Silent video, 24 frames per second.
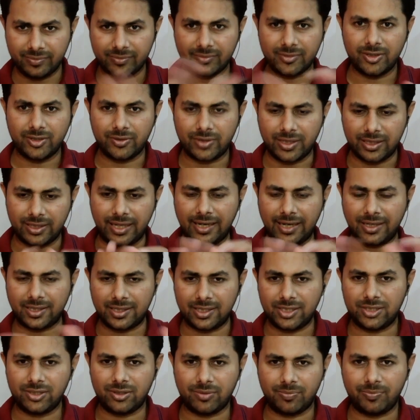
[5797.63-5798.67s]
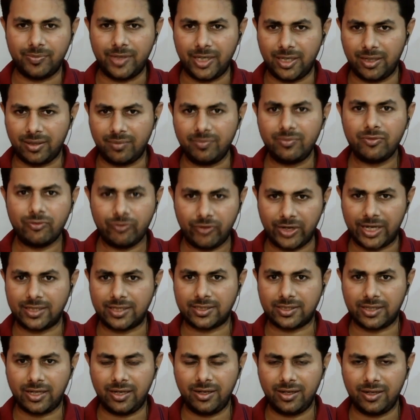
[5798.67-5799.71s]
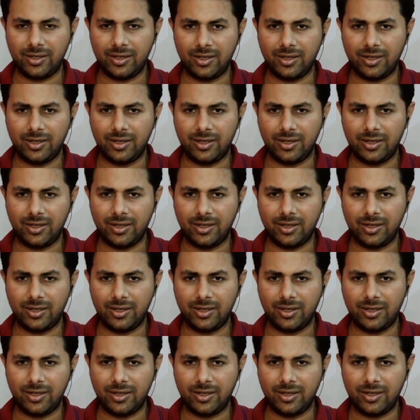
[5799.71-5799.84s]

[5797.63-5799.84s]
Okay, that region of medium we can say,